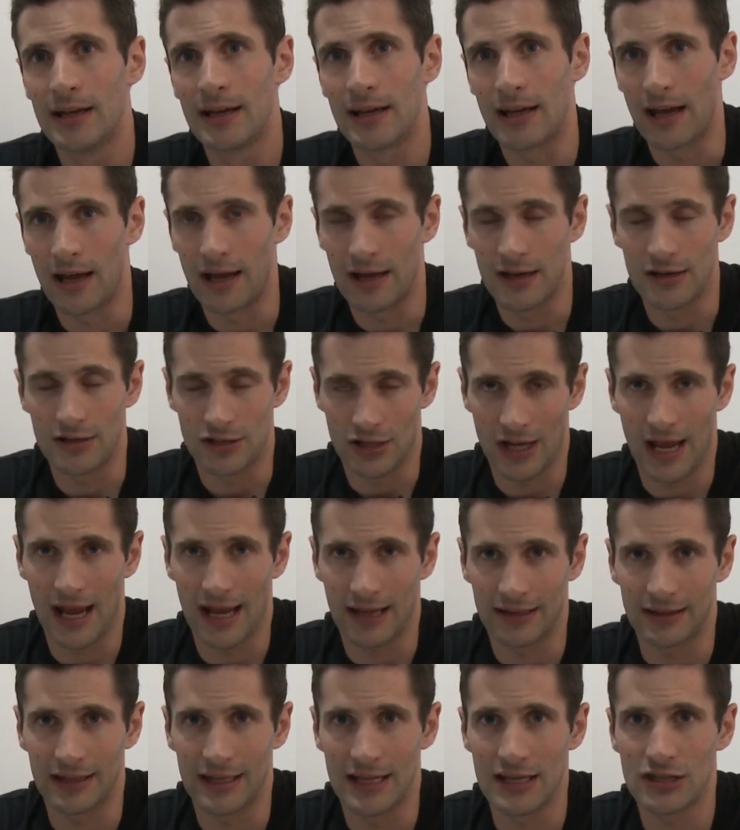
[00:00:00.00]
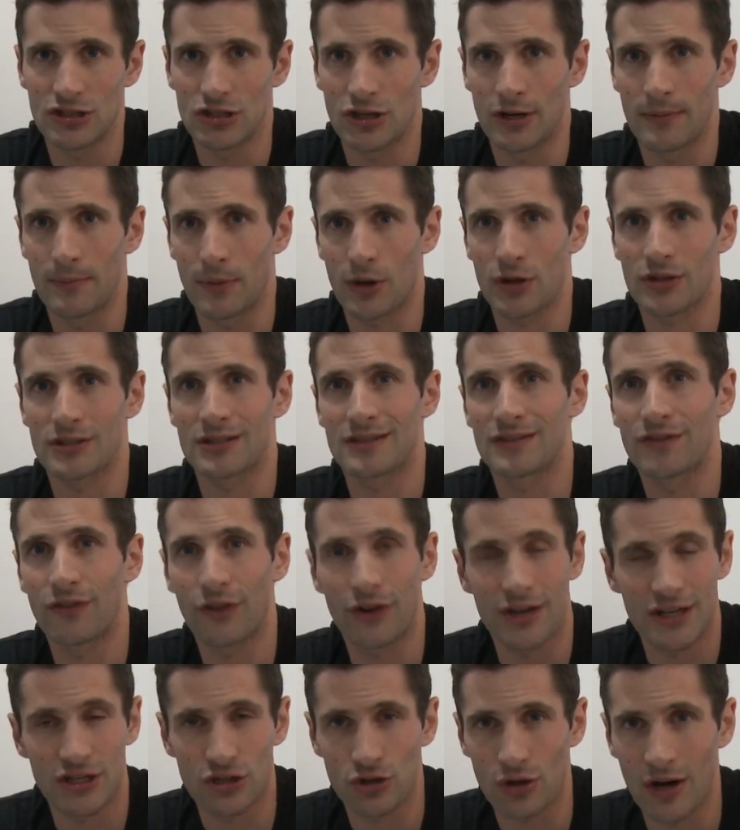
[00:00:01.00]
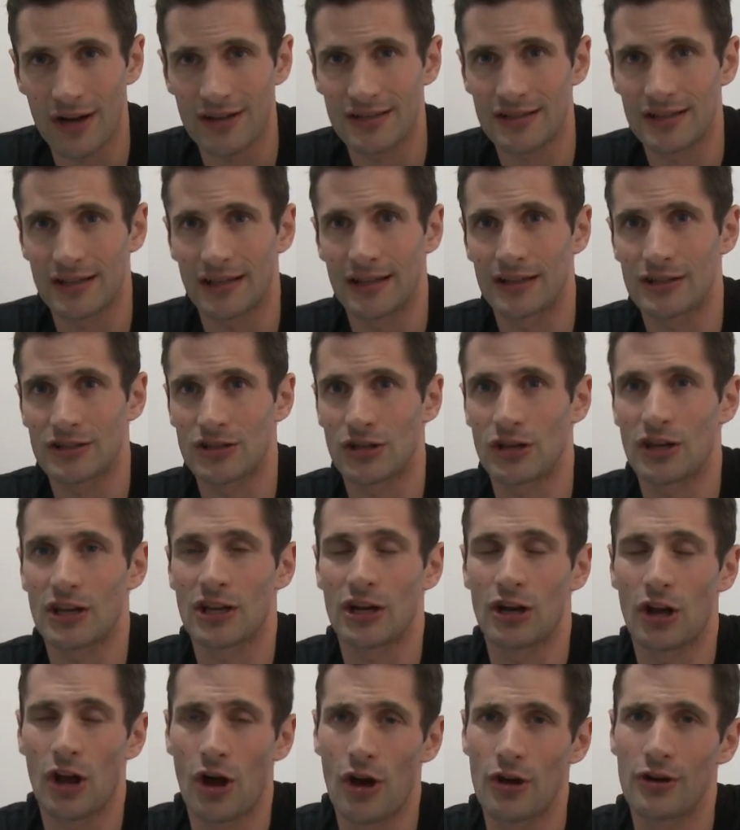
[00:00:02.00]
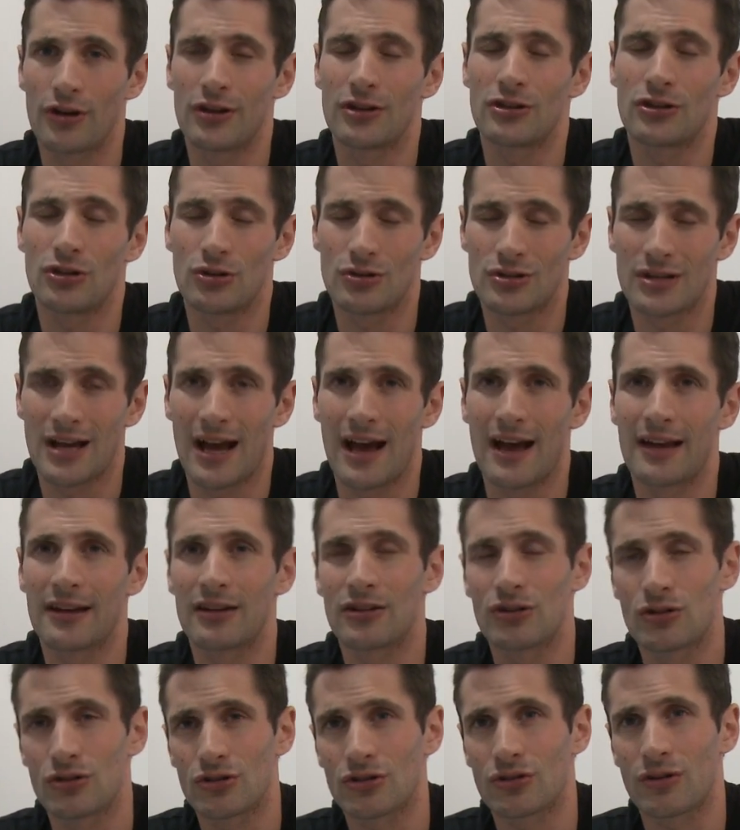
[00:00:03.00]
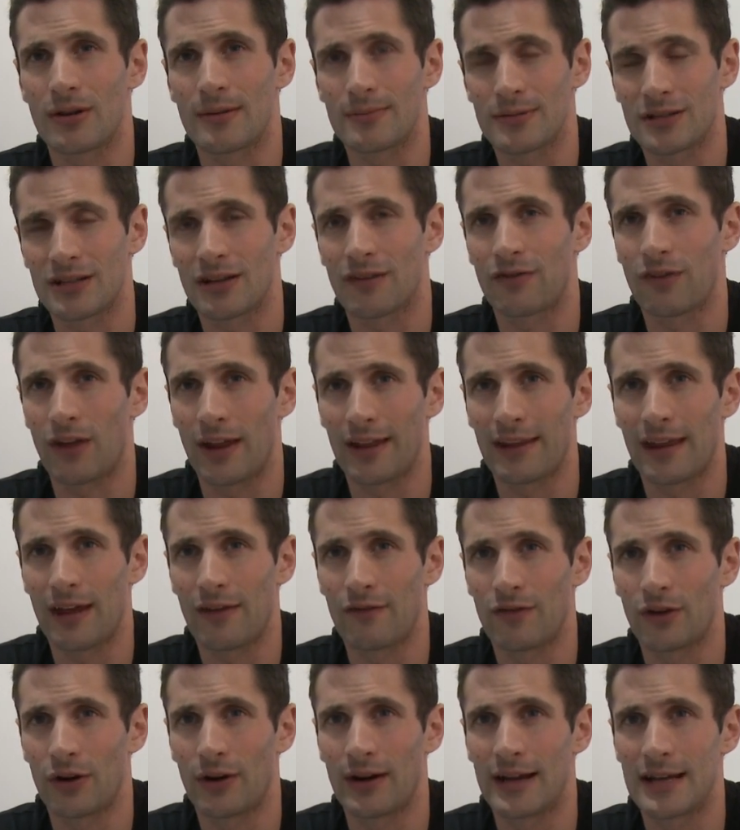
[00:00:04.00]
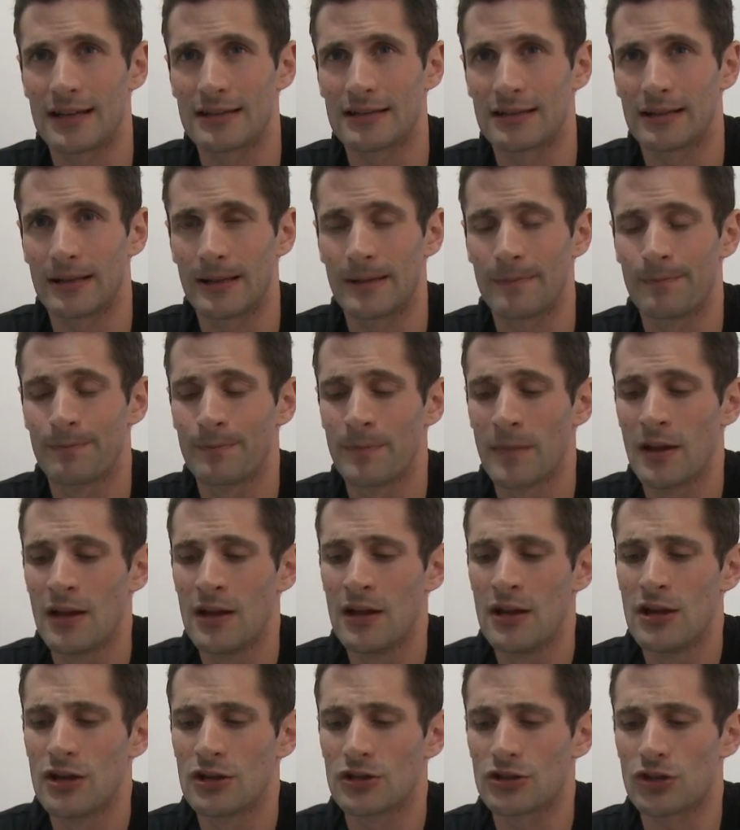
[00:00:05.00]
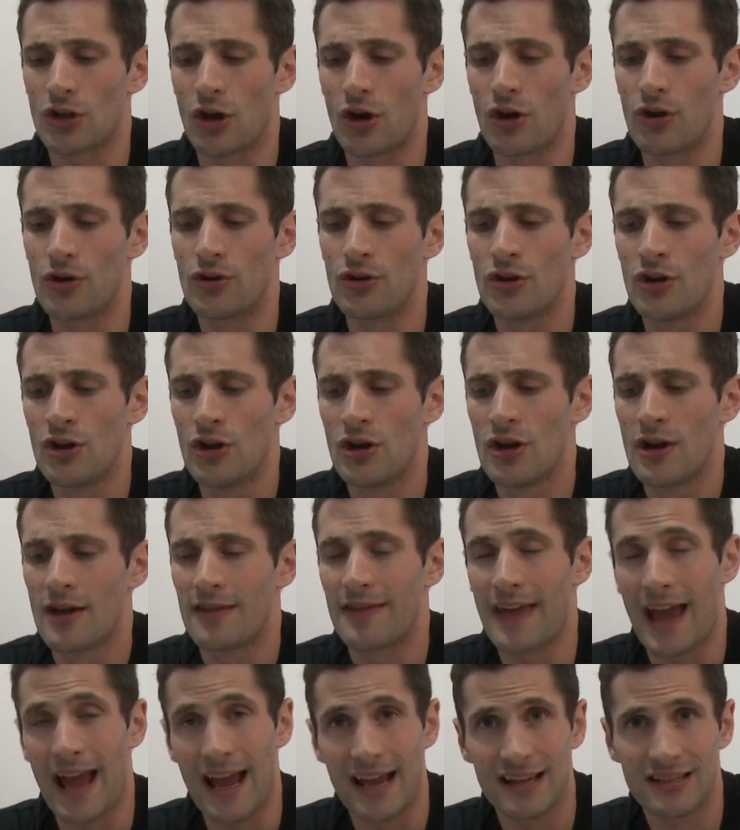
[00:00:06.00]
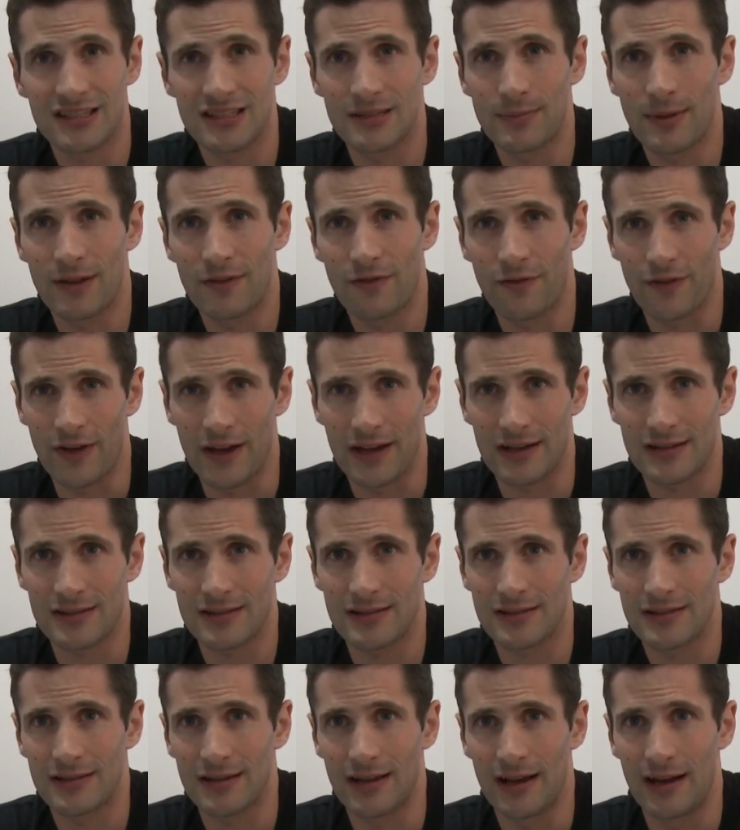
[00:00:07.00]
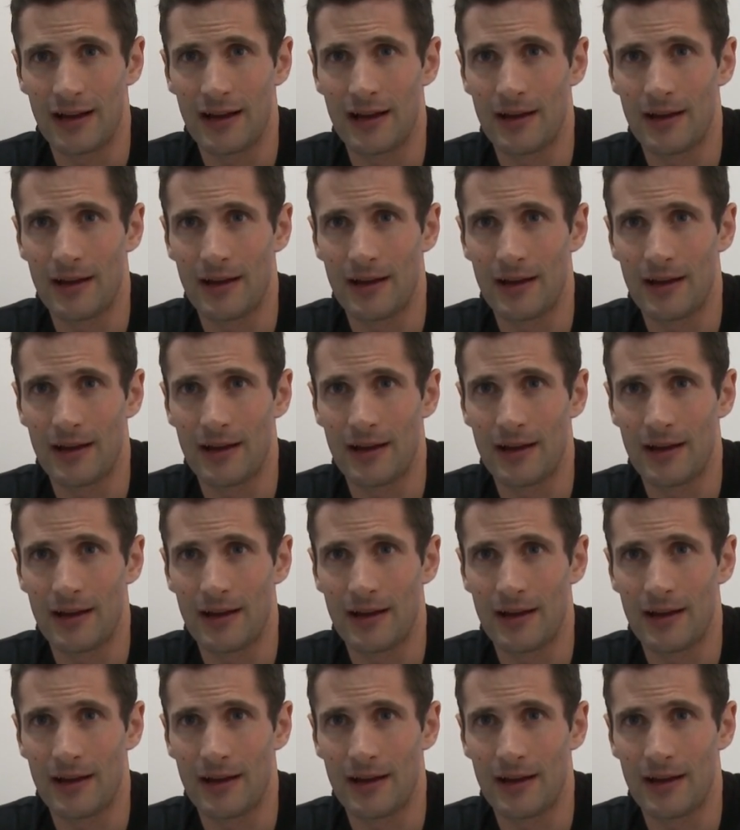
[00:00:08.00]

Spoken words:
the engine, because it's very trusting, so you can load in new data, new scripts, stuff like that very easily. So that has to be fixed in